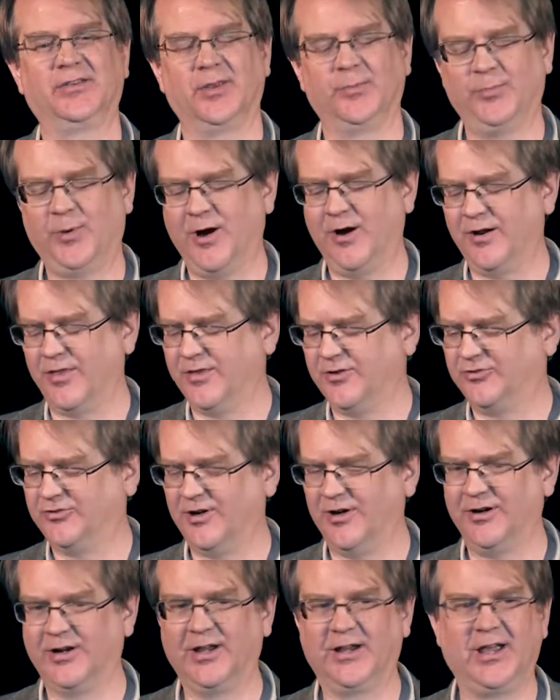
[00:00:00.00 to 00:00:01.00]
the part of the
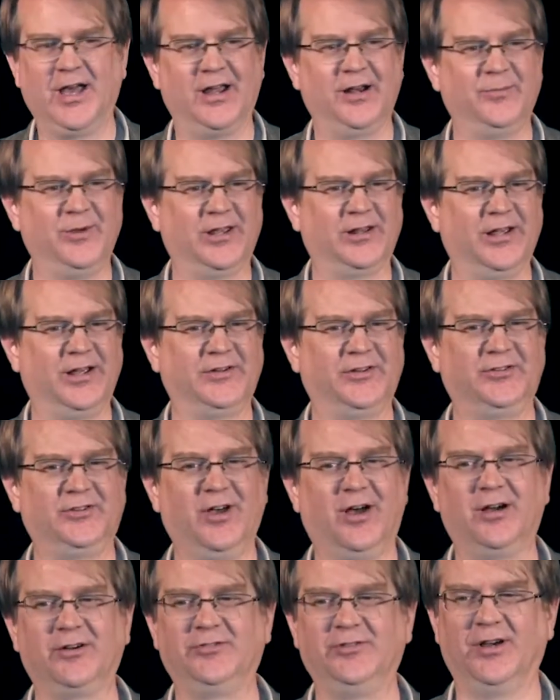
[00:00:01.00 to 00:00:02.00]
sharing economy I'd like to
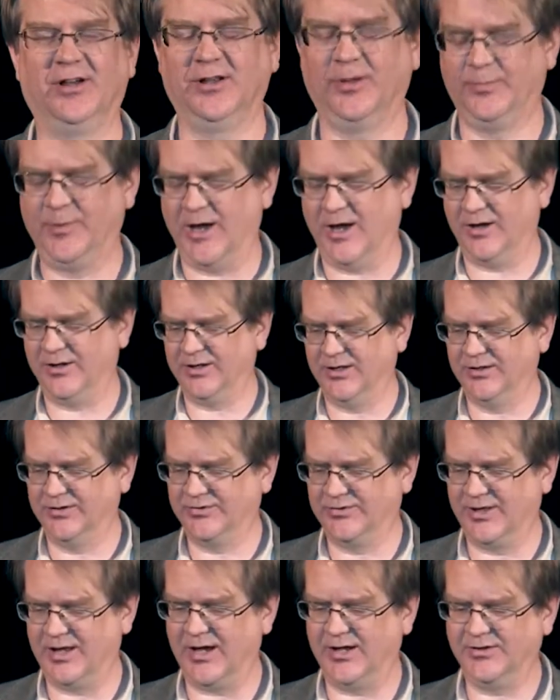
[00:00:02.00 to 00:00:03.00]
talk to you all about
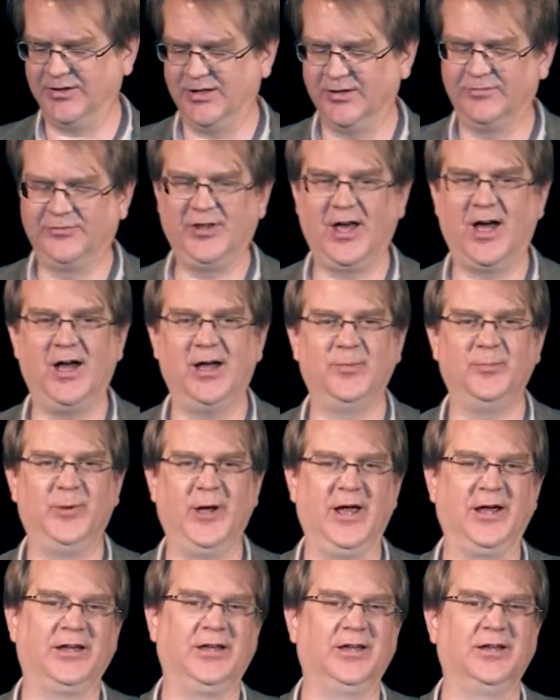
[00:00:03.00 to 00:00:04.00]
is the idea of time
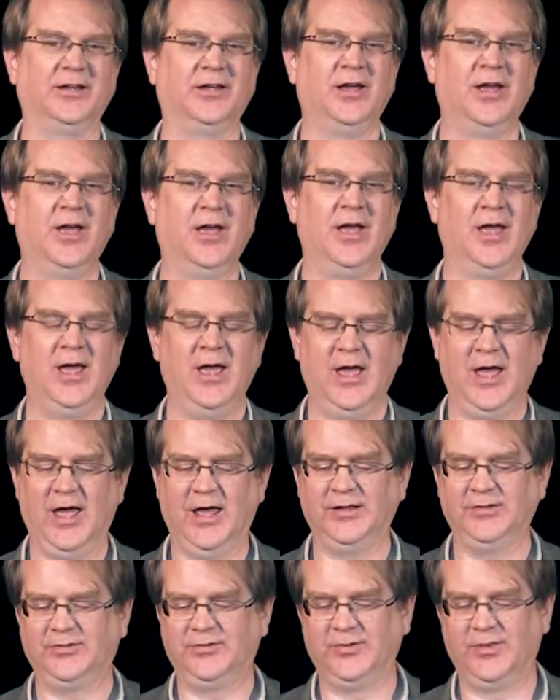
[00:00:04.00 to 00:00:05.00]
banking.
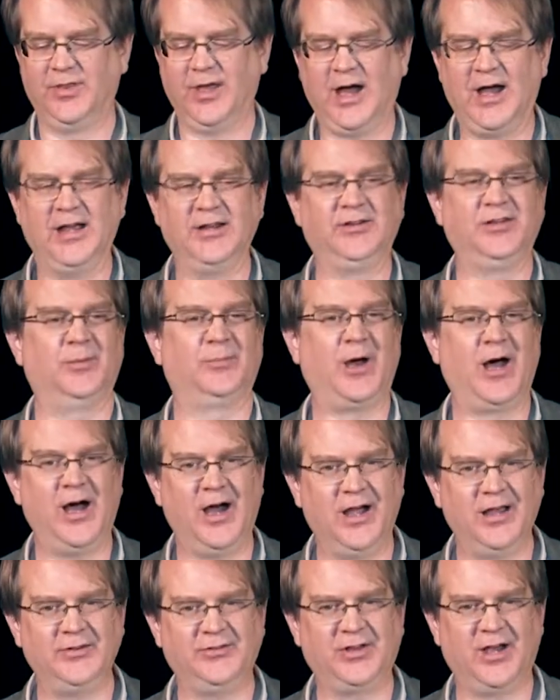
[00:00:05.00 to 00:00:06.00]
And the idea
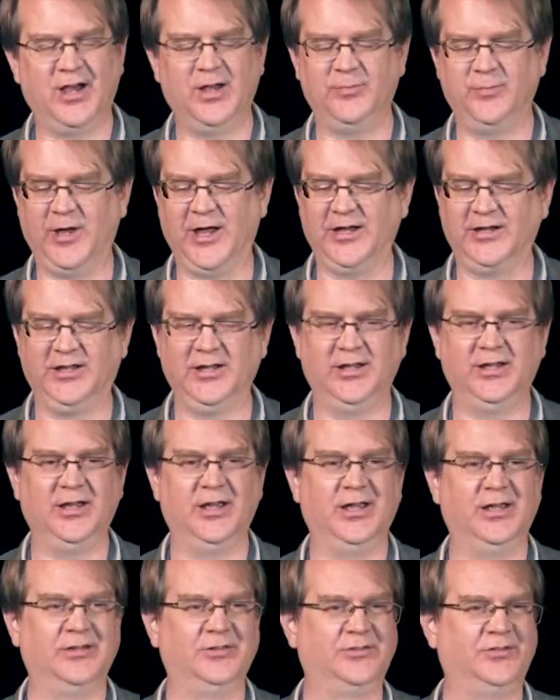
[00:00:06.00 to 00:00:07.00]
behind time banking
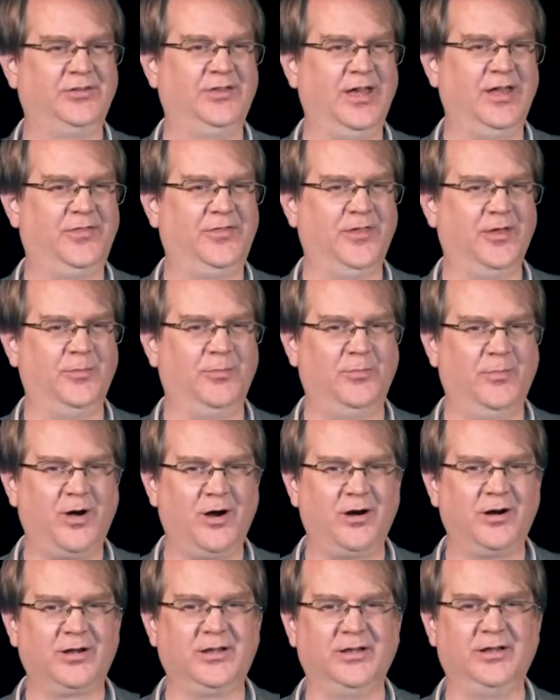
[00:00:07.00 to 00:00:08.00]
is that the
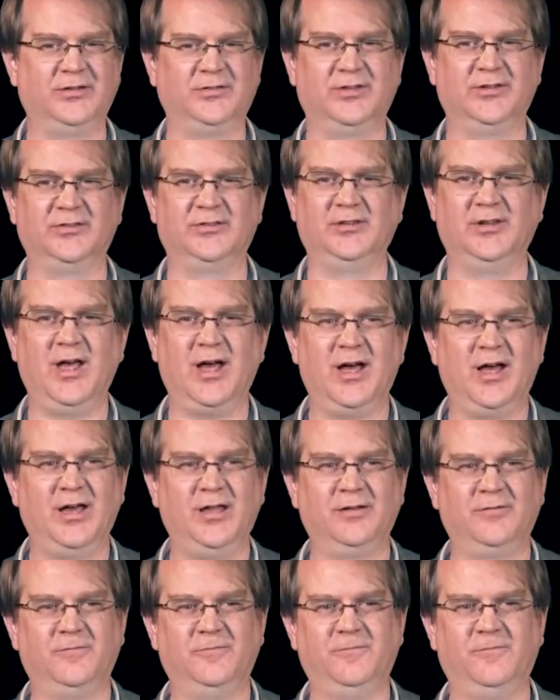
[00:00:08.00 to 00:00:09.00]
market does
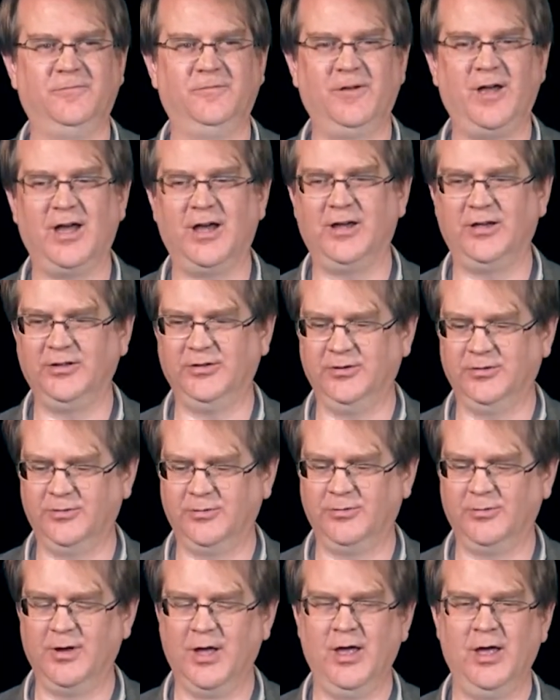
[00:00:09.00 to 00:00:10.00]
not
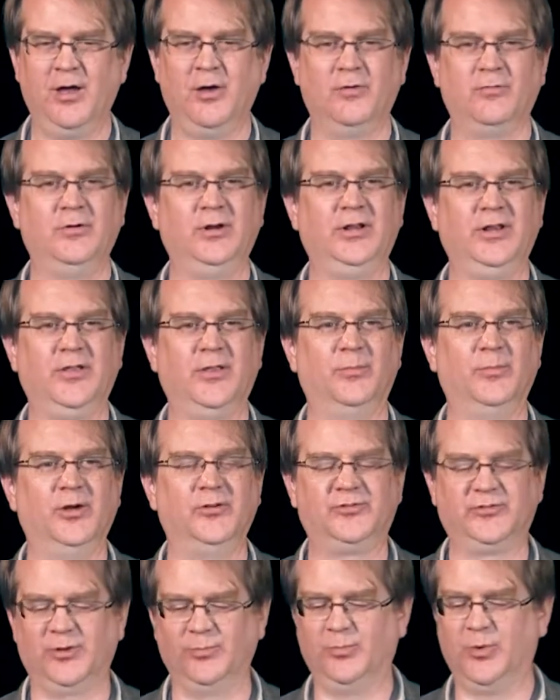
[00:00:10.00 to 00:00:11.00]
value really the
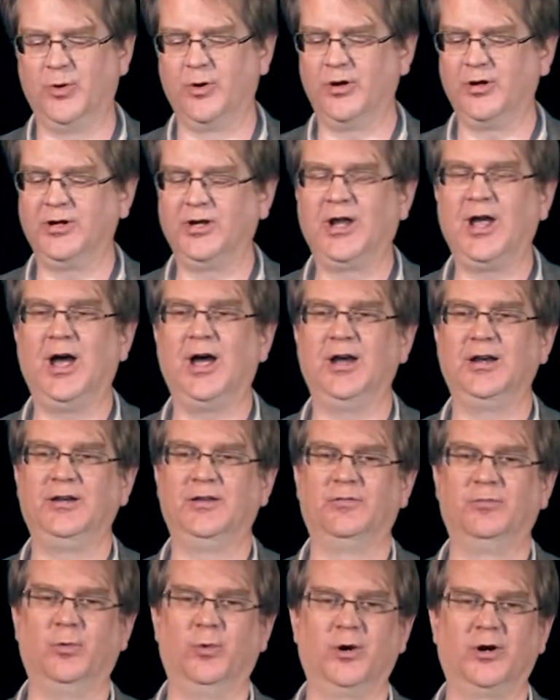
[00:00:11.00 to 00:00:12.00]
most important kind
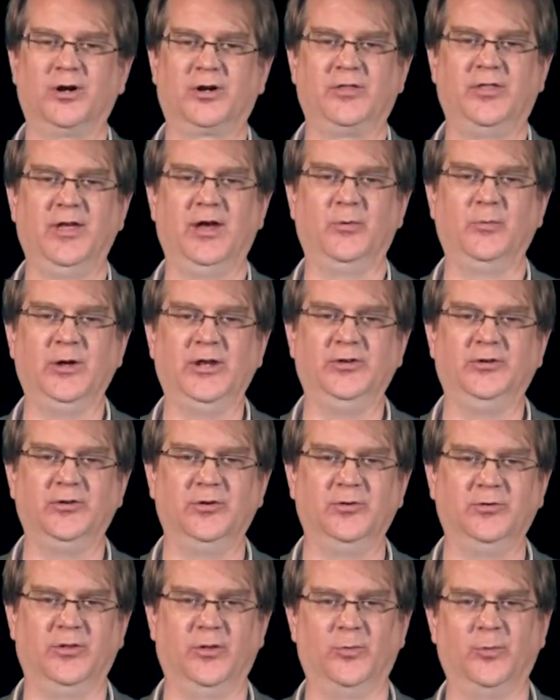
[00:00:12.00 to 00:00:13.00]
of work that we
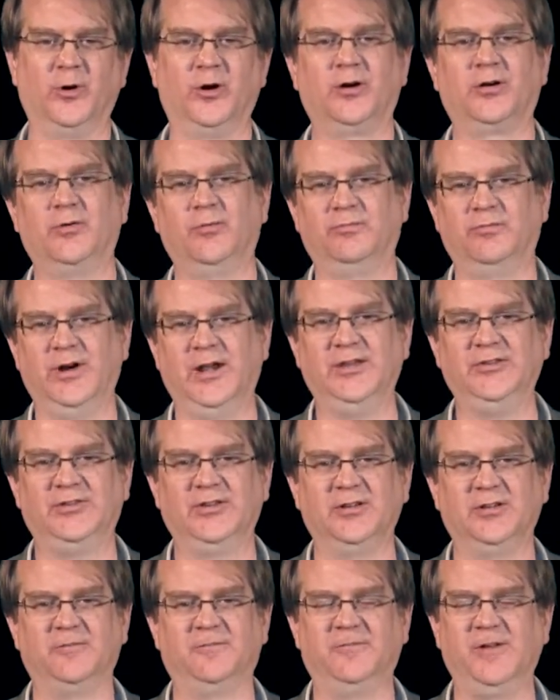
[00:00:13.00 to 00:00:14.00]
do, the work of
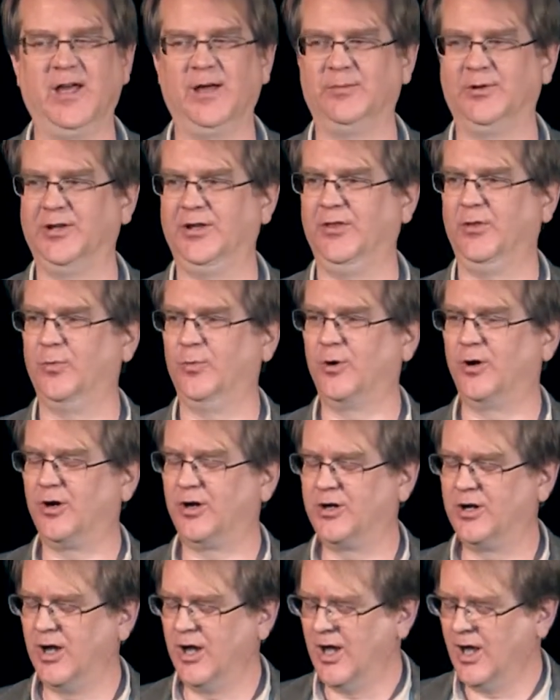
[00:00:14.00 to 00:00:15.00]
raising a family, the
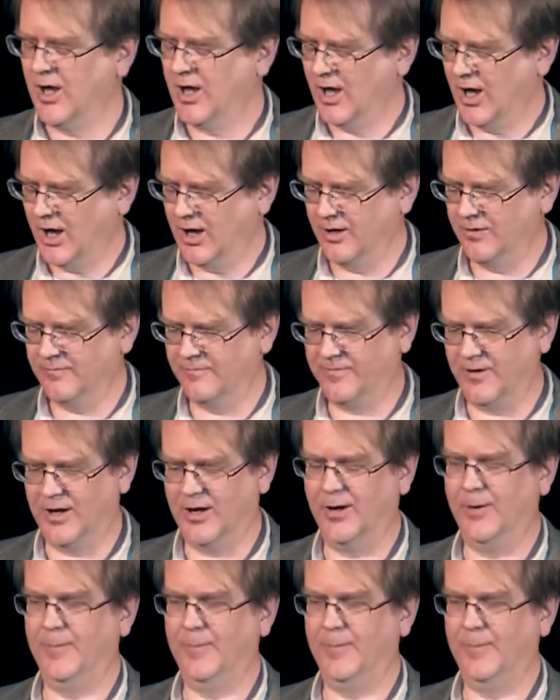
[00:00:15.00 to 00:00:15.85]
work of